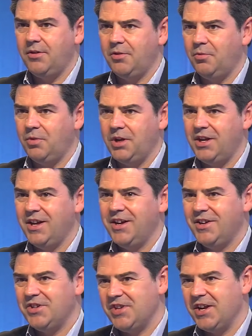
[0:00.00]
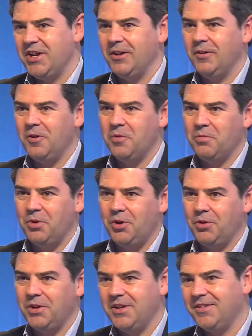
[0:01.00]
that we sticking a long
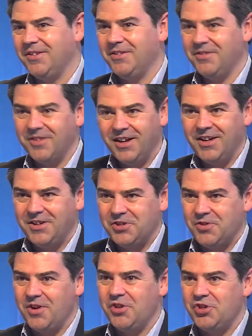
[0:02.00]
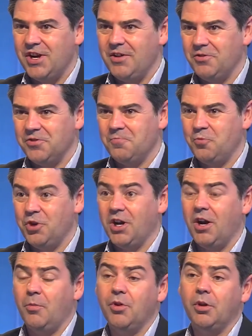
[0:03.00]
ball in and trying to challenge and work
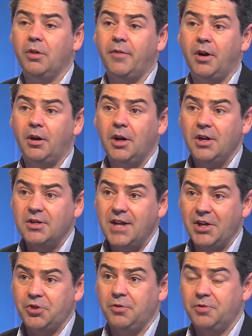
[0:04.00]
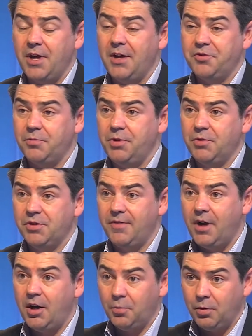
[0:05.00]
hard with all of our natural attributes of
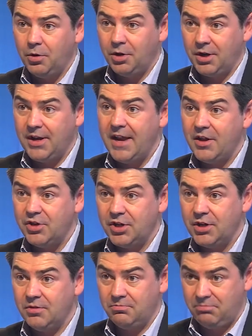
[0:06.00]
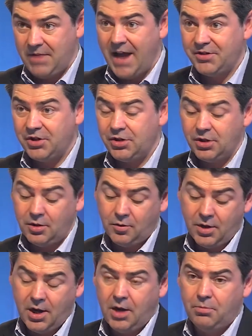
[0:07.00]
hard work and energy and
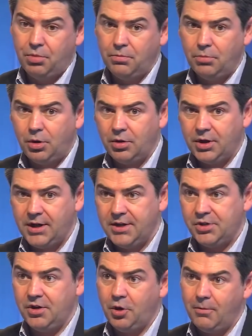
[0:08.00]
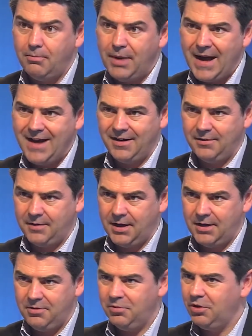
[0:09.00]
attitude, but more a case combining
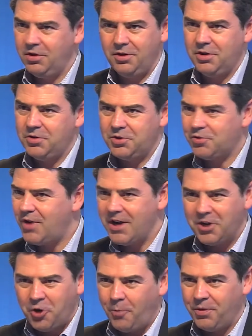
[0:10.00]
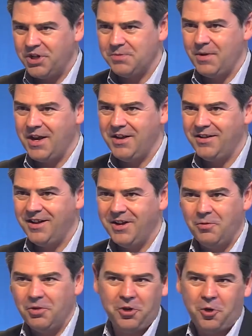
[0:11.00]
that. We're not going to try and copy Spain.
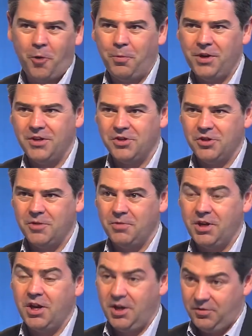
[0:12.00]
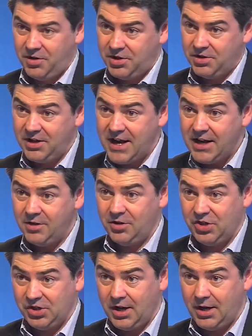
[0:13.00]
We're not copying Germany. This is the
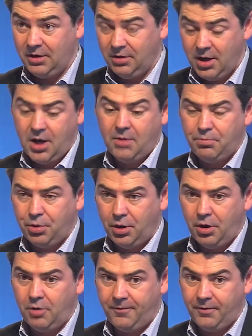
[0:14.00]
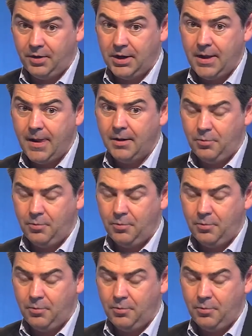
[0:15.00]
English style, but hopefully,